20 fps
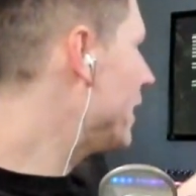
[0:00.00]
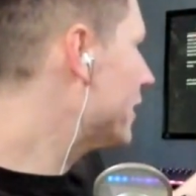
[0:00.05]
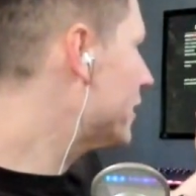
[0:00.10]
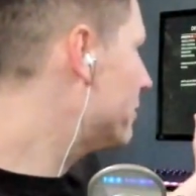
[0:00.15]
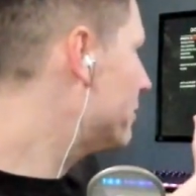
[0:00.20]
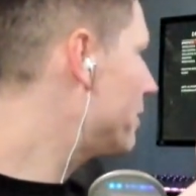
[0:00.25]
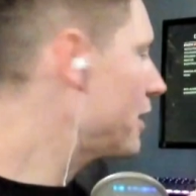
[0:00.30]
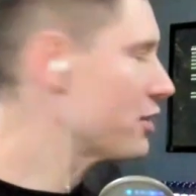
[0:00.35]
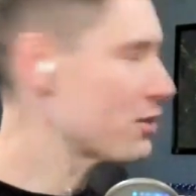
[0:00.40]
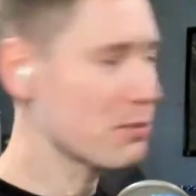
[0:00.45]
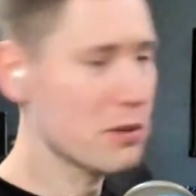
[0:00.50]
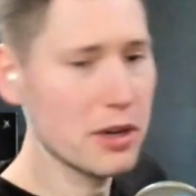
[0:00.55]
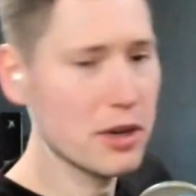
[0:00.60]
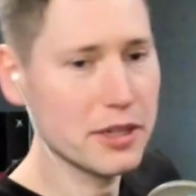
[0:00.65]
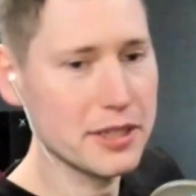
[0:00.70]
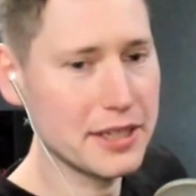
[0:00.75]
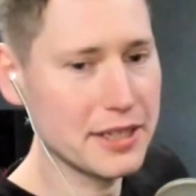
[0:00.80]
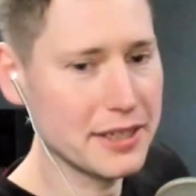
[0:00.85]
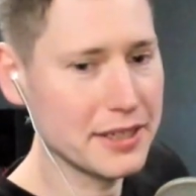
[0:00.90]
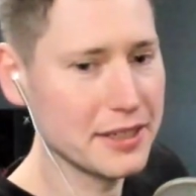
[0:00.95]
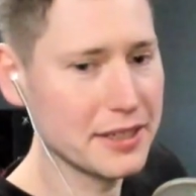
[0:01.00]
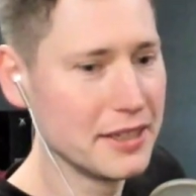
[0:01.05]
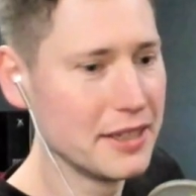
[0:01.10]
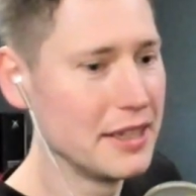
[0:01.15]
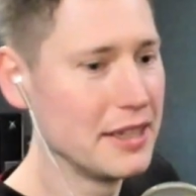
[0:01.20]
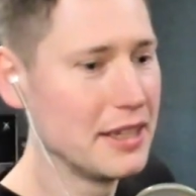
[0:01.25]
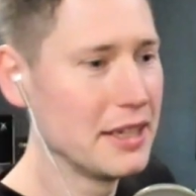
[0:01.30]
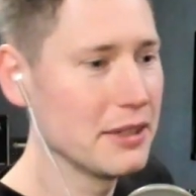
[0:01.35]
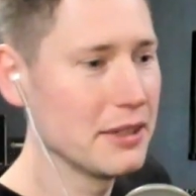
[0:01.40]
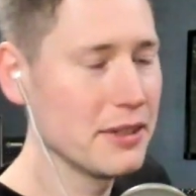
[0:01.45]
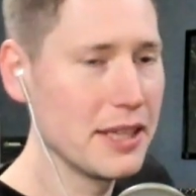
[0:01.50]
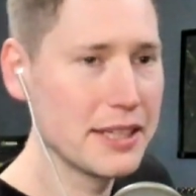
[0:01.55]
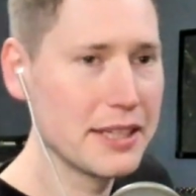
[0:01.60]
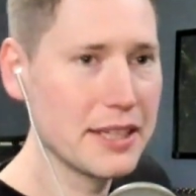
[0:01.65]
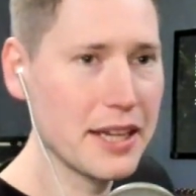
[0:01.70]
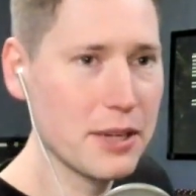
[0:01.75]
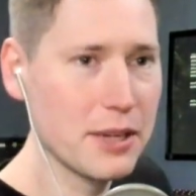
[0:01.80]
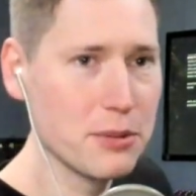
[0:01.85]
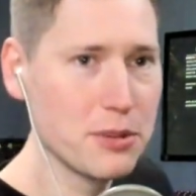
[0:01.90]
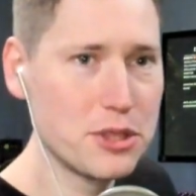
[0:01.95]
back to benchmarking, like
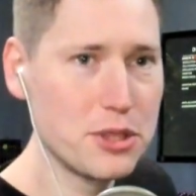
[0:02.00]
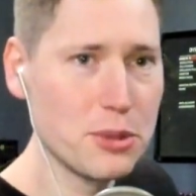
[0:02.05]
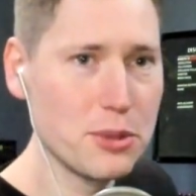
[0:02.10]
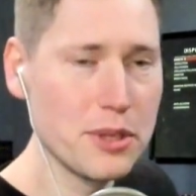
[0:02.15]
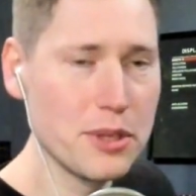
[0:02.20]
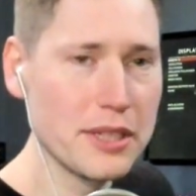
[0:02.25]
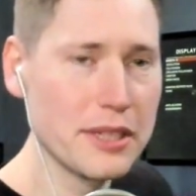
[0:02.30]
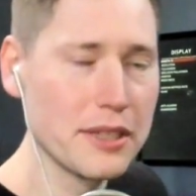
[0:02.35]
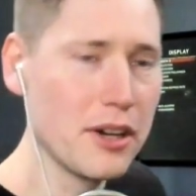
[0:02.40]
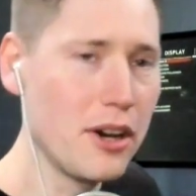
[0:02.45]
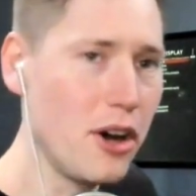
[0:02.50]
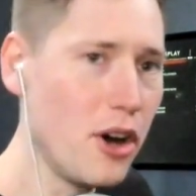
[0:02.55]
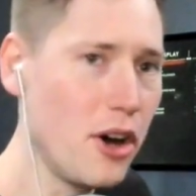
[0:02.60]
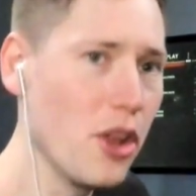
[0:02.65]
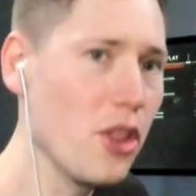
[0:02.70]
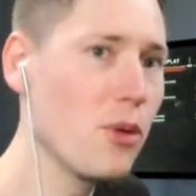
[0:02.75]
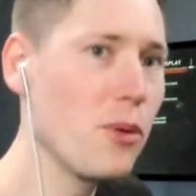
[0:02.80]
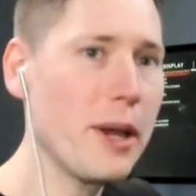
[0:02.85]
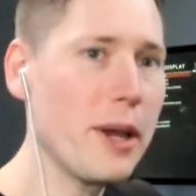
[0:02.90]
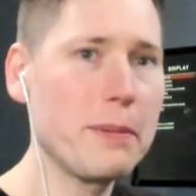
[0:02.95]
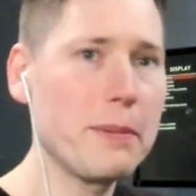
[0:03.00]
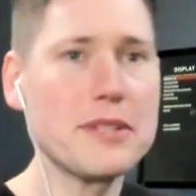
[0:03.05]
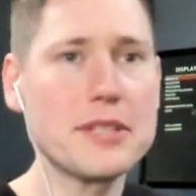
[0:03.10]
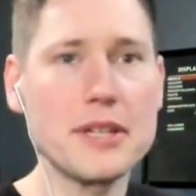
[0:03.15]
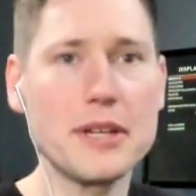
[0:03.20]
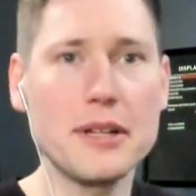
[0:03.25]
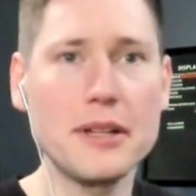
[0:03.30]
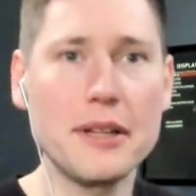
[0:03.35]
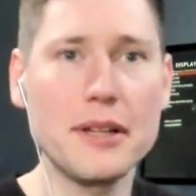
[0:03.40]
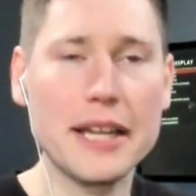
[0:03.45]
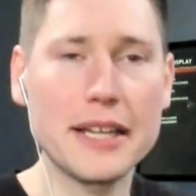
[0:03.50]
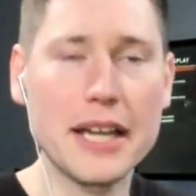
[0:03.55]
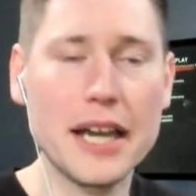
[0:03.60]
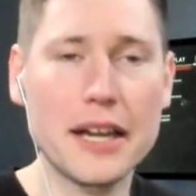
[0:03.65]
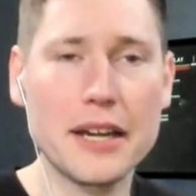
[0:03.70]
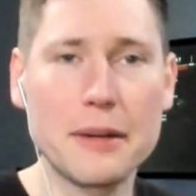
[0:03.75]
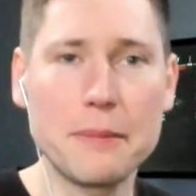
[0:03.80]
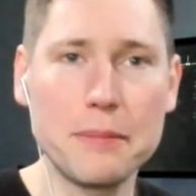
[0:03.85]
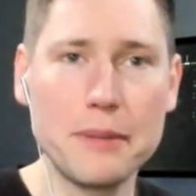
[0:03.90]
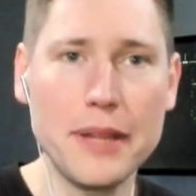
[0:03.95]
I was doing all the way up until I
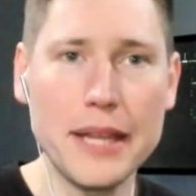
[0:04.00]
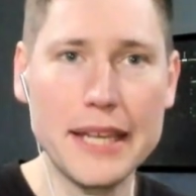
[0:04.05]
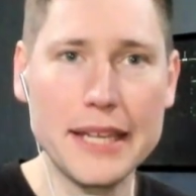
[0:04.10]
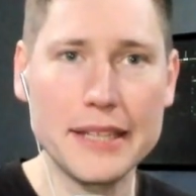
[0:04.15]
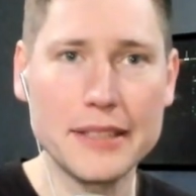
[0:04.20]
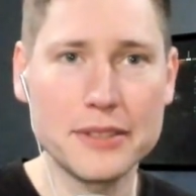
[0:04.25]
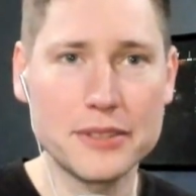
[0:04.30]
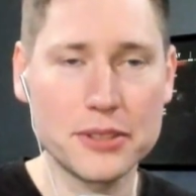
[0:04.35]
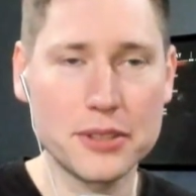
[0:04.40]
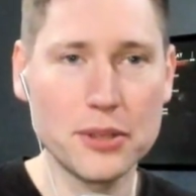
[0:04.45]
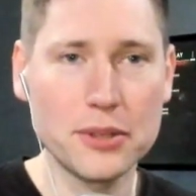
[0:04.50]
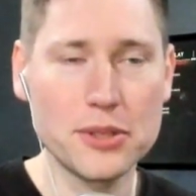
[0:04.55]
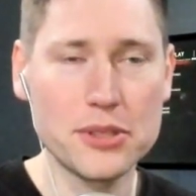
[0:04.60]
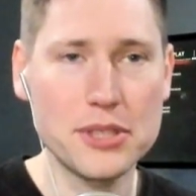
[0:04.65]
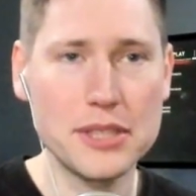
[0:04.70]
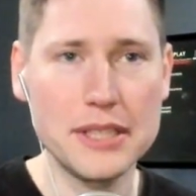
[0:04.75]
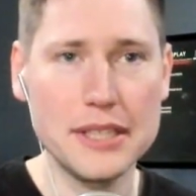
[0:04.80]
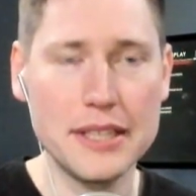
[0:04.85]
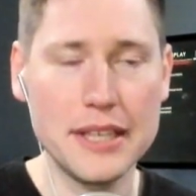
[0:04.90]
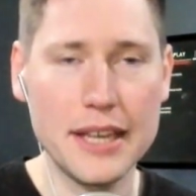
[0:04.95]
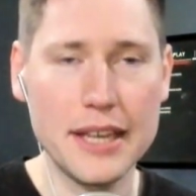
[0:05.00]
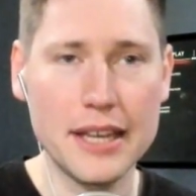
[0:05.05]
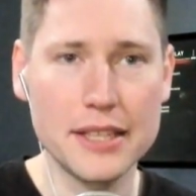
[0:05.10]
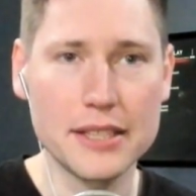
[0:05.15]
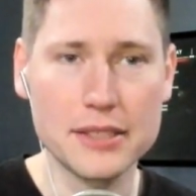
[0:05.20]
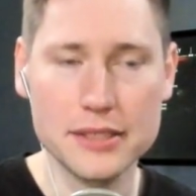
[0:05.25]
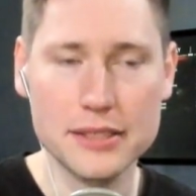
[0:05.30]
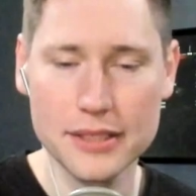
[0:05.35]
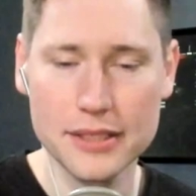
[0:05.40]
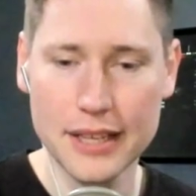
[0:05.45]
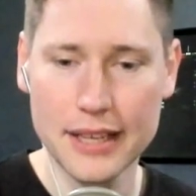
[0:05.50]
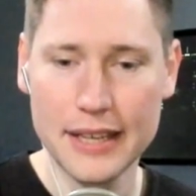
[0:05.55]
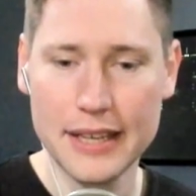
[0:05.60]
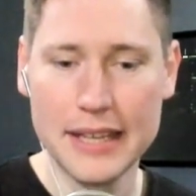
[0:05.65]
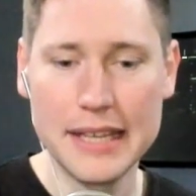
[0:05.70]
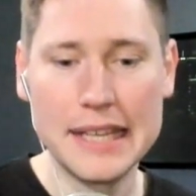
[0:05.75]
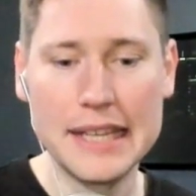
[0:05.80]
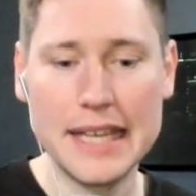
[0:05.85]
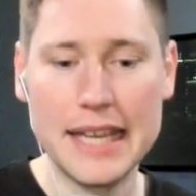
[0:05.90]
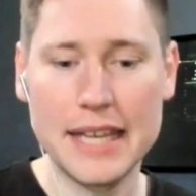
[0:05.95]
got on a plane to go to CES.
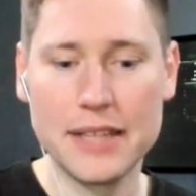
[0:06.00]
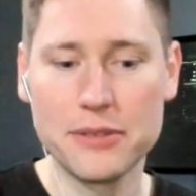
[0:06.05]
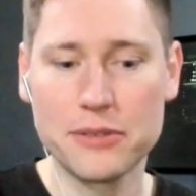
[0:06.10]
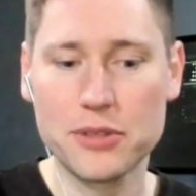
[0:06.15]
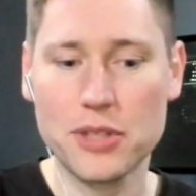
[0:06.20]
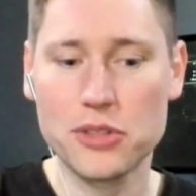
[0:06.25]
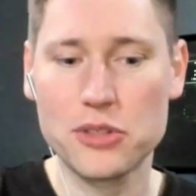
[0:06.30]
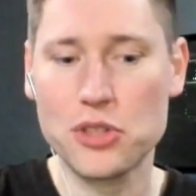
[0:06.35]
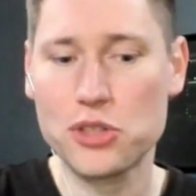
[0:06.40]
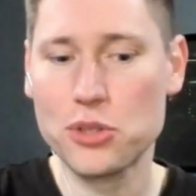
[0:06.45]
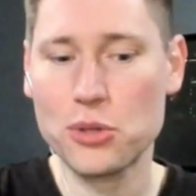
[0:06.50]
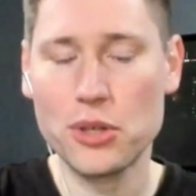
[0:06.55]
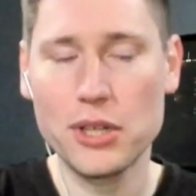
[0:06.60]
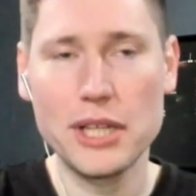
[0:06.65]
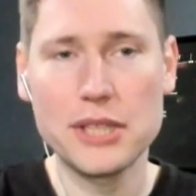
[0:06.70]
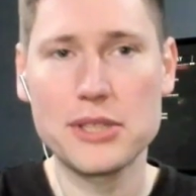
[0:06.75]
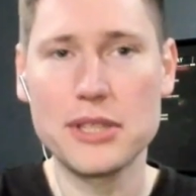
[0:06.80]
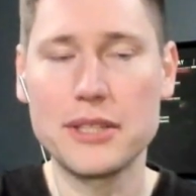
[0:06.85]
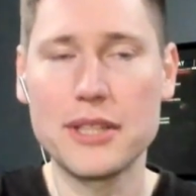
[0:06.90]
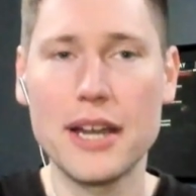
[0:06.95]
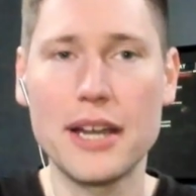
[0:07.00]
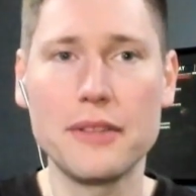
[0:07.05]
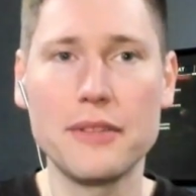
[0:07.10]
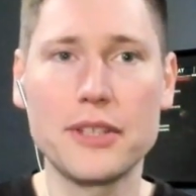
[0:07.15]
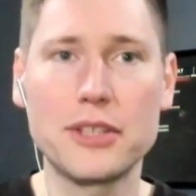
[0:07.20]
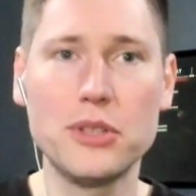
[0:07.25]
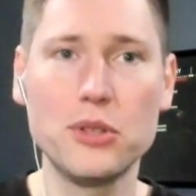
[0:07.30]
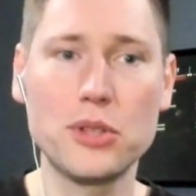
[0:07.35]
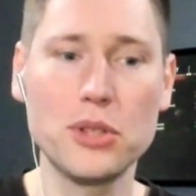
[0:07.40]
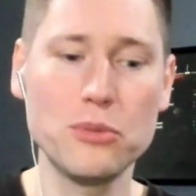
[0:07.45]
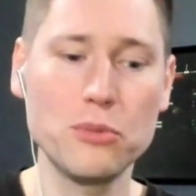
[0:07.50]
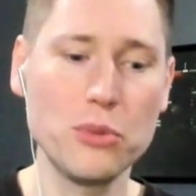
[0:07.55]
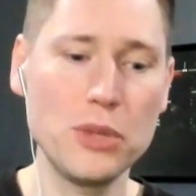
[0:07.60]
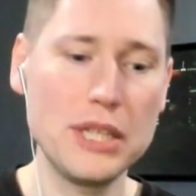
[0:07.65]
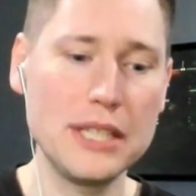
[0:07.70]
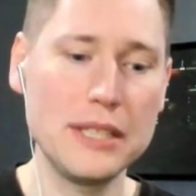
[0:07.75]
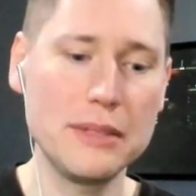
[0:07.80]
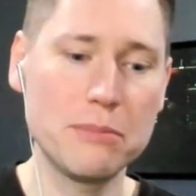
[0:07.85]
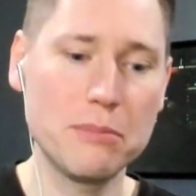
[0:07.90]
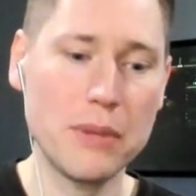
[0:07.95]
And because the story isn't done, like you can
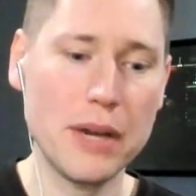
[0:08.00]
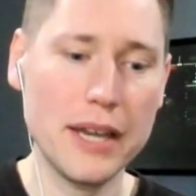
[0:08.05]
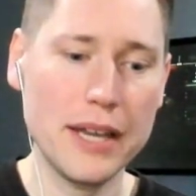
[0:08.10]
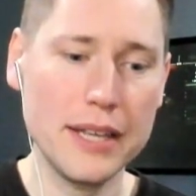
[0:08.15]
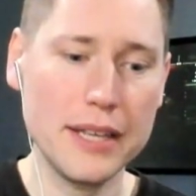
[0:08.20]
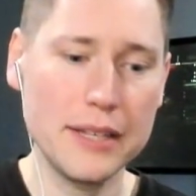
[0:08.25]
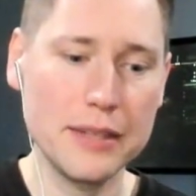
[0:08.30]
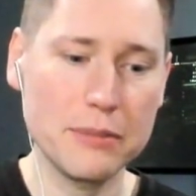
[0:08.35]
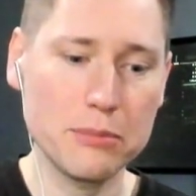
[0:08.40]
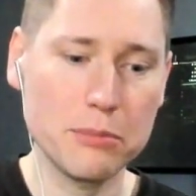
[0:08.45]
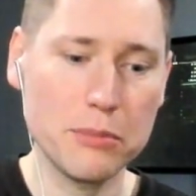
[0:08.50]
read my